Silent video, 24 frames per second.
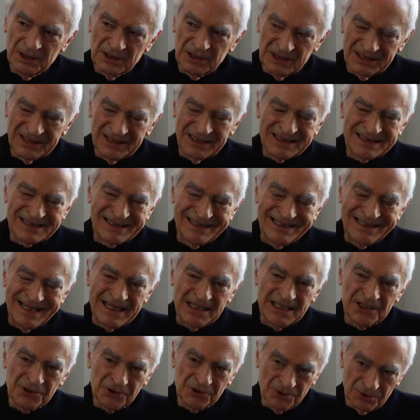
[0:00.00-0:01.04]
The
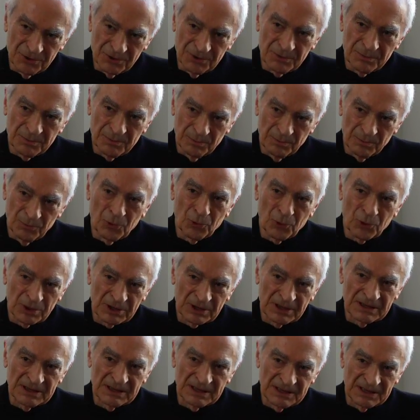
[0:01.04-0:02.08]
destination more
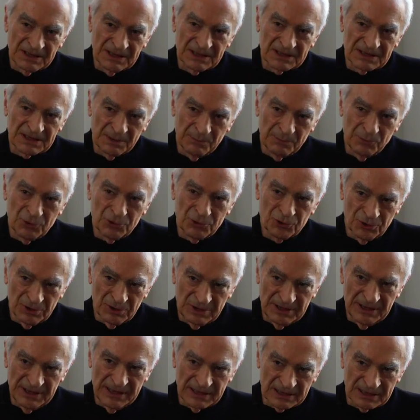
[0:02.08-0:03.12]
than the
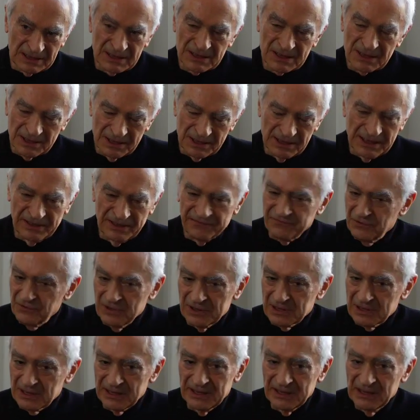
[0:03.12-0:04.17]
distribution, yes,
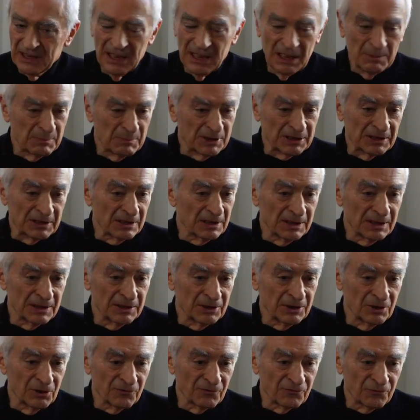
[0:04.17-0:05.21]
definitely. But,
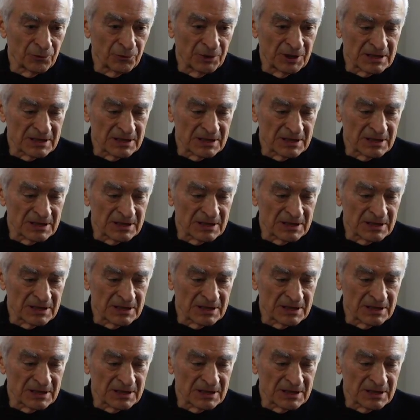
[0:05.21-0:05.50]
you know, for